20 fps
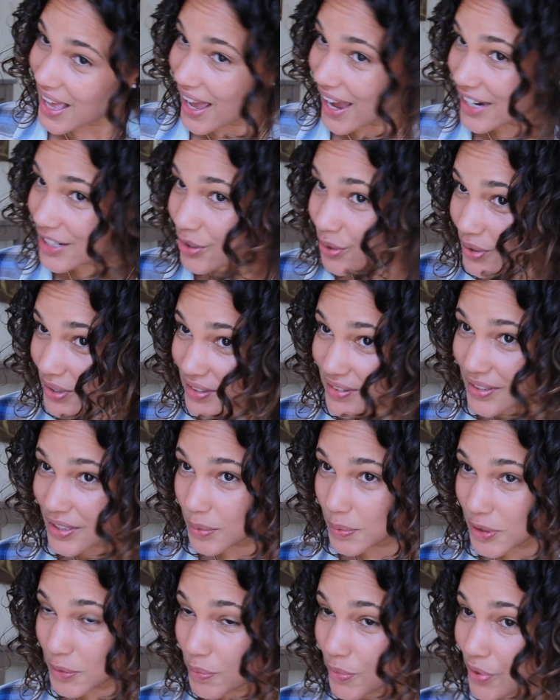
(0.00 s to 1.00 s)
I know there's a little
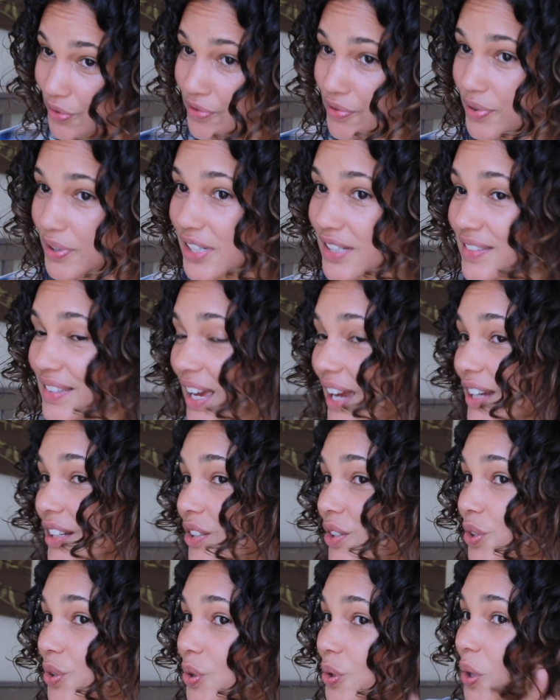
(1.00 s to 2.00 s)
bit more frizz. I
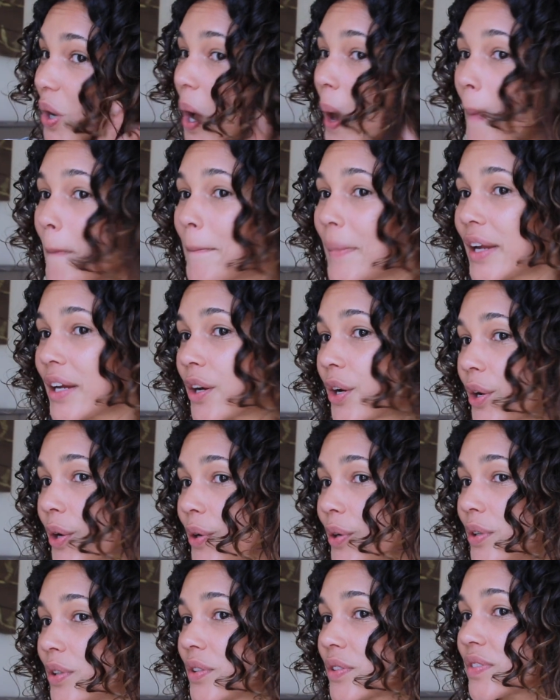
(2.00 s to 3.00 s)
know my
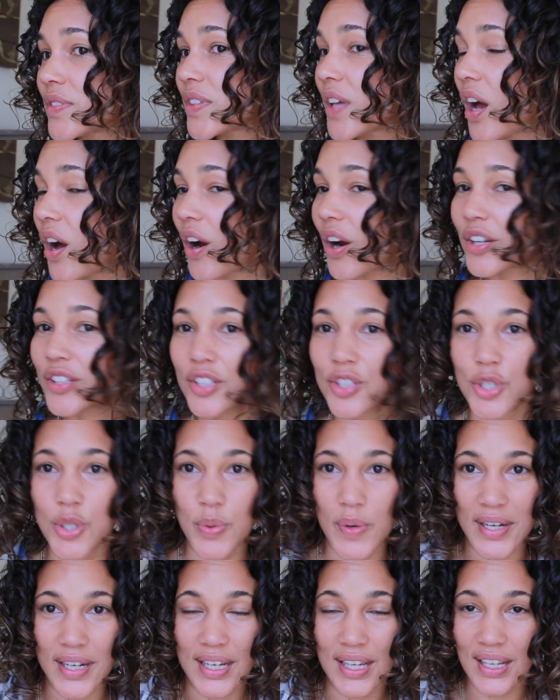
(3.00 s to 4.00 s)
curls are not
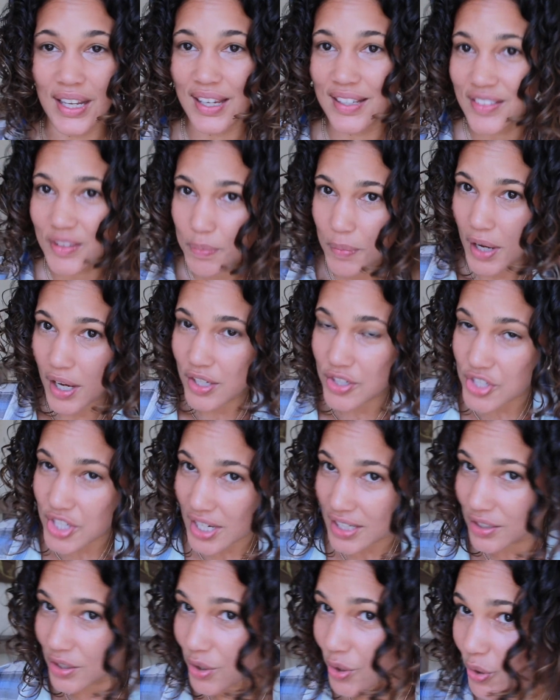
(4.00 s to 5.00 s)
shrinking as much.
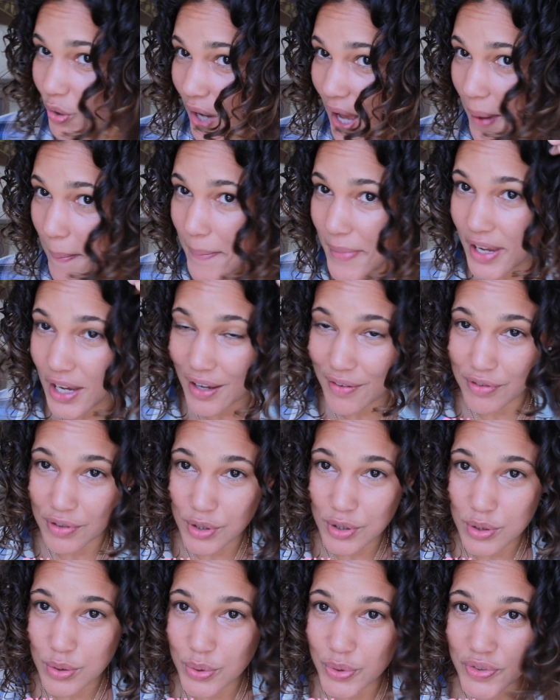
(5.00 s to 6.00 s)
I know I may have
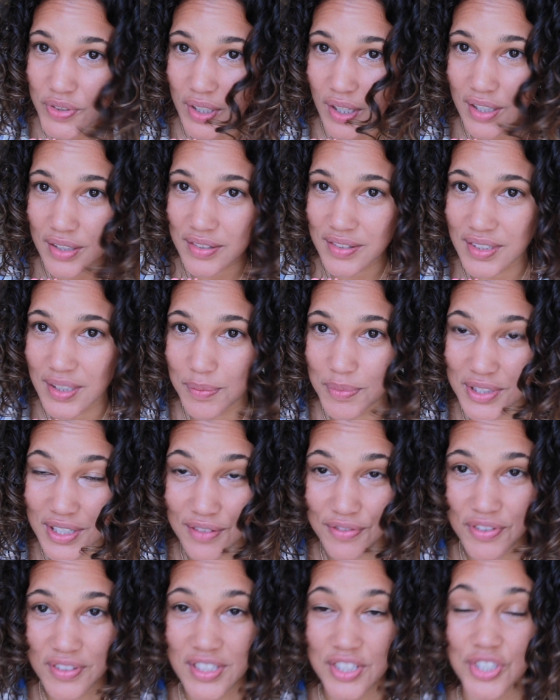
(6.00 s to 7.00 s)
loose on some
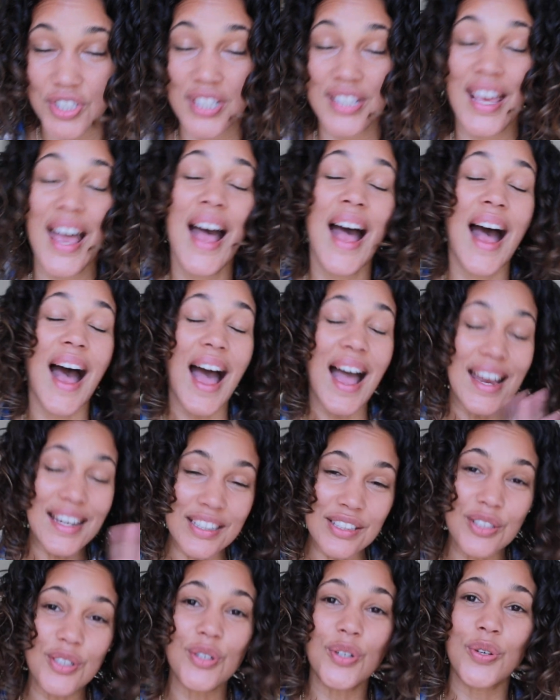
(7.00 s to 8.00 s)
definition.
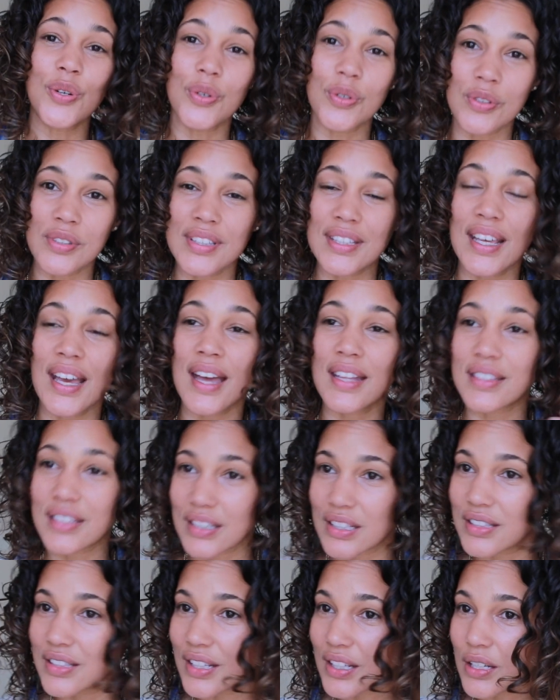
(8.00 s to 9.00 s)
I know
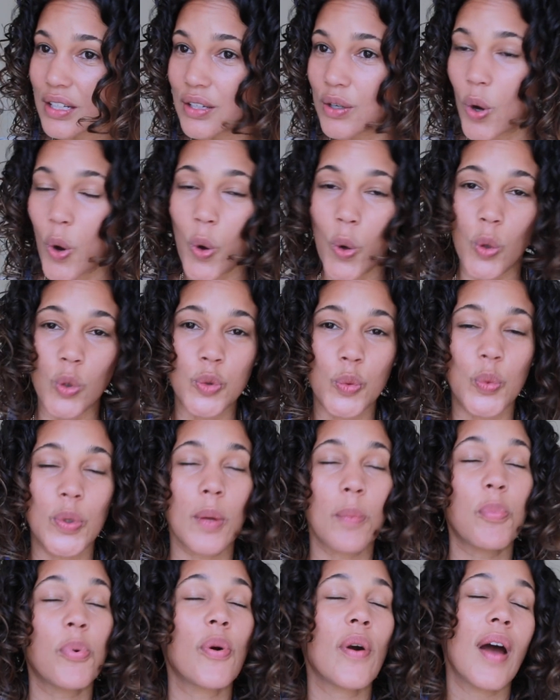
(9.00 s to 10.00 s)
that the hold
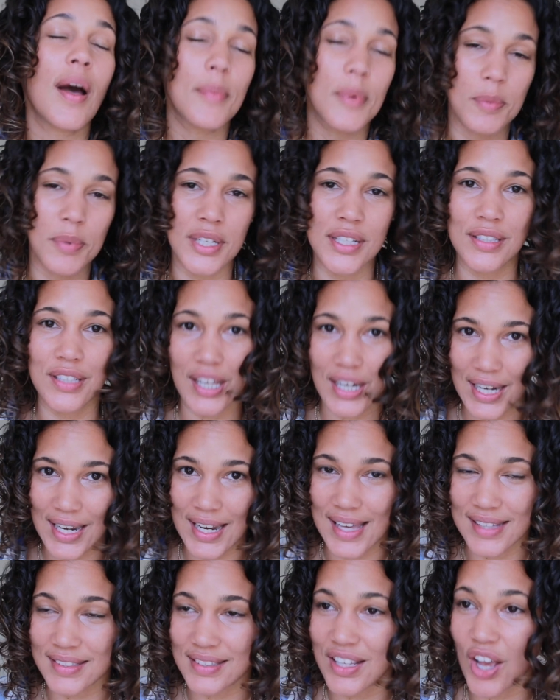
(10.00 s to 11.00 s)
will probably not
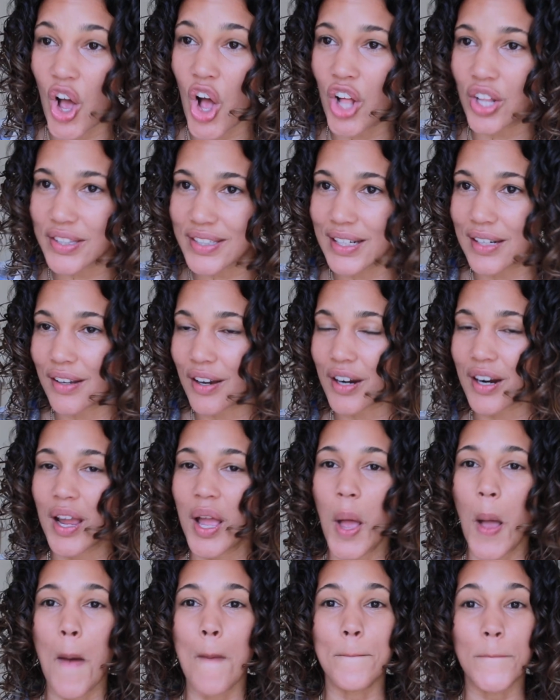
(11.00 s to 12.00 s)
last all day long.
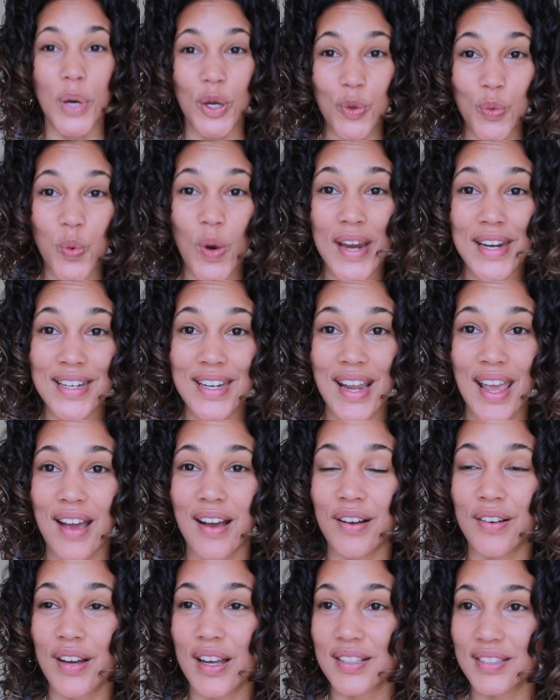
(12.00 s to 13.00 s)
But right
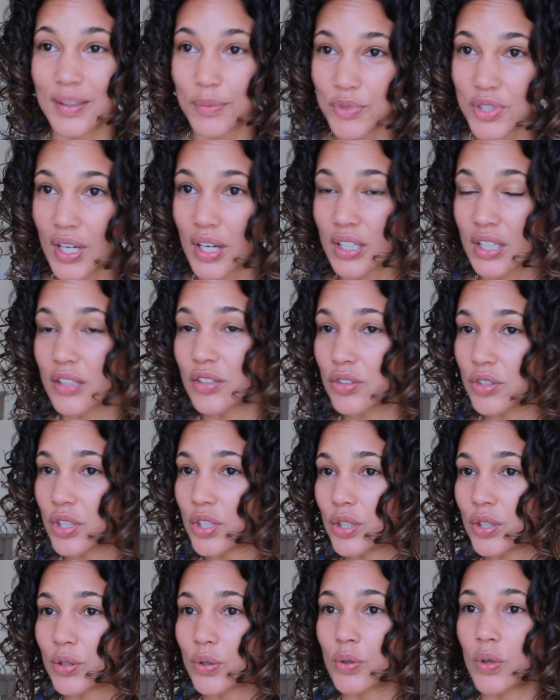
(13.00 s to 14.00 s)
now, as I'm talking to
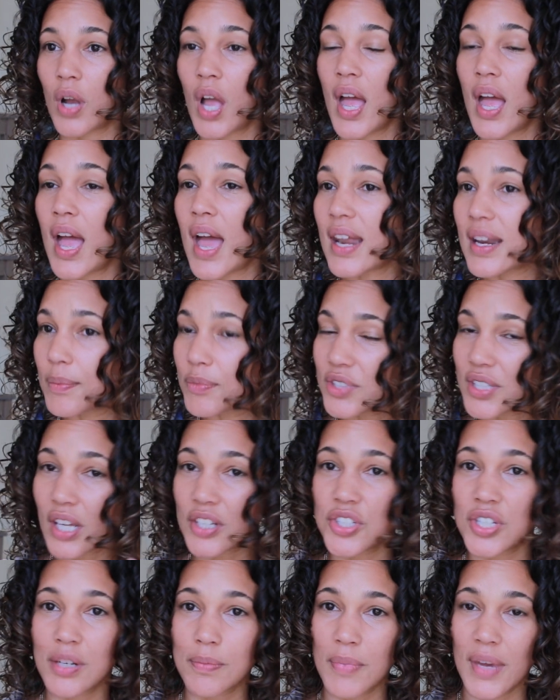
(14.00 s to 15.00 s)
you and I'm
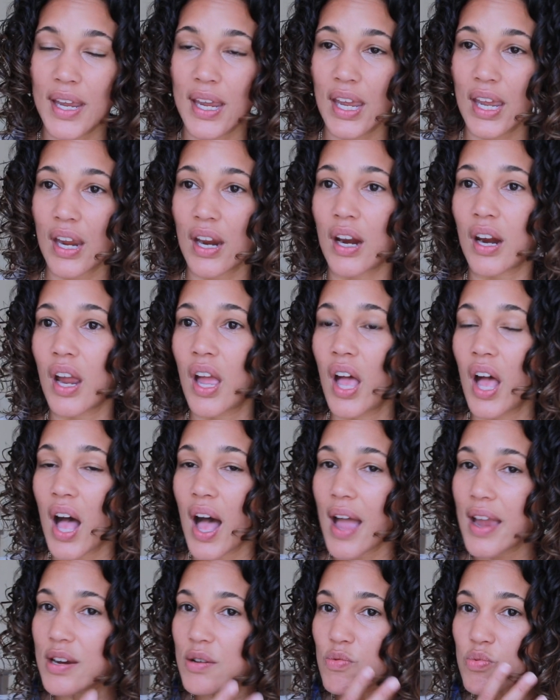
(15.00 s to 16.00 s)
touching my hair,
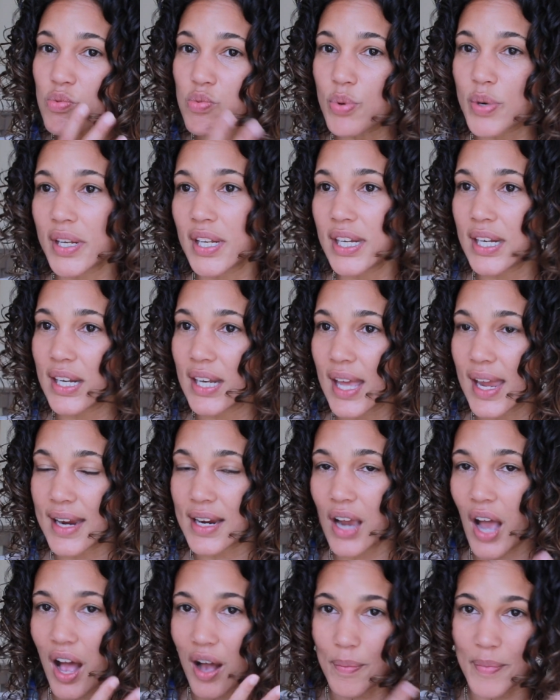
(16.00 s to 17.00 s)
I really
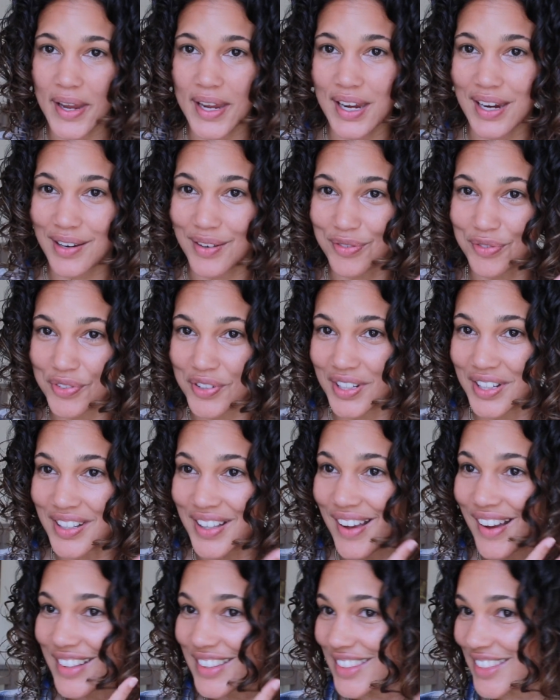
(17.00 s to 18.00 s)
like how my hair feels
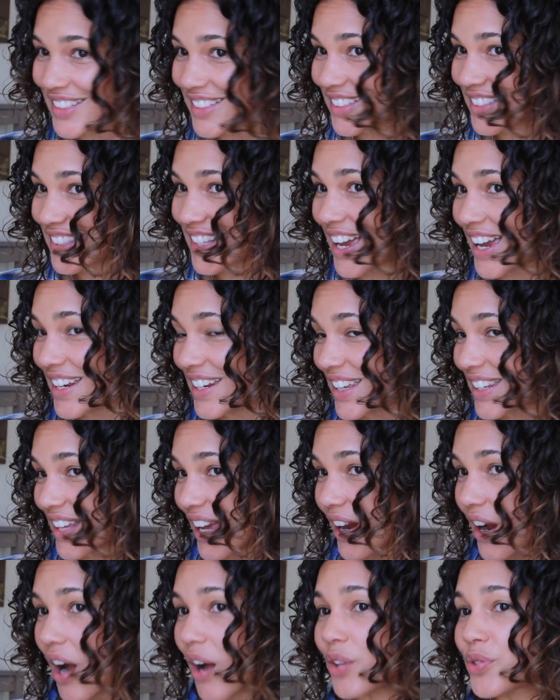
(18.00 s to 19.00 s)
on this side, and
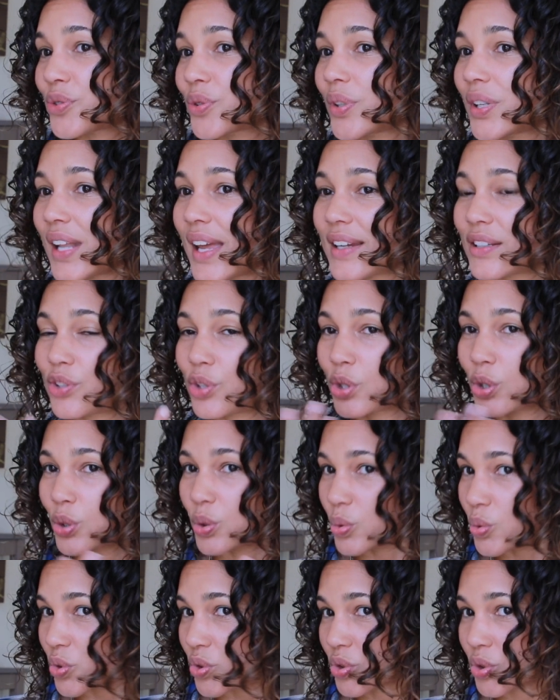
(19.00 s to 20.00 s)
I also like the
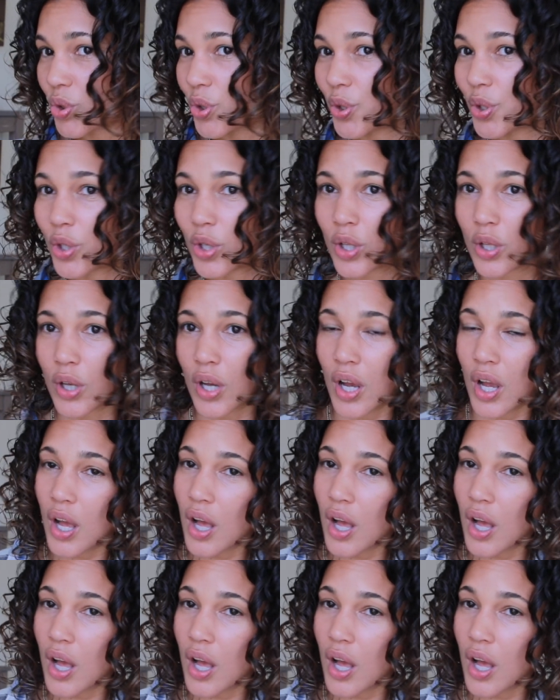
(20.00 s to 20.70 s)
loose curl